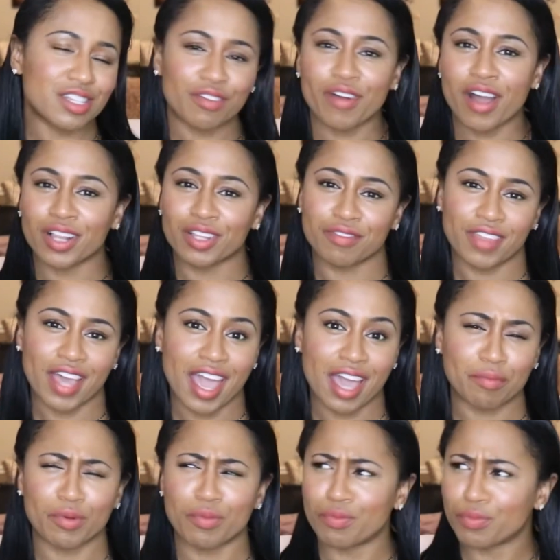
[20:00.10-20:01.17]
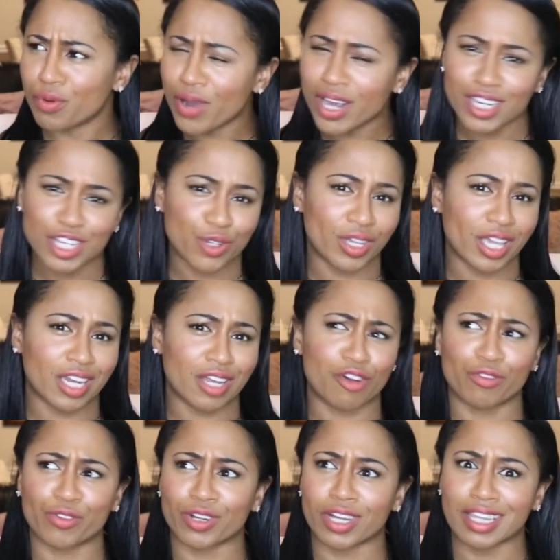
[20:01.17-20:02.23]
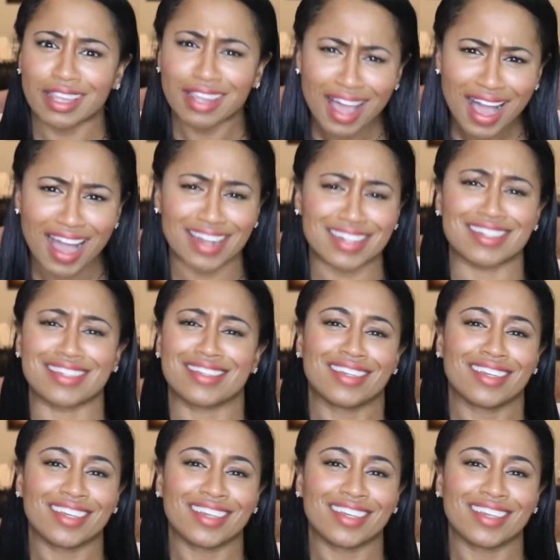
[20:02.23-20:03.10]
of all of that. But boy, did you get over a lot.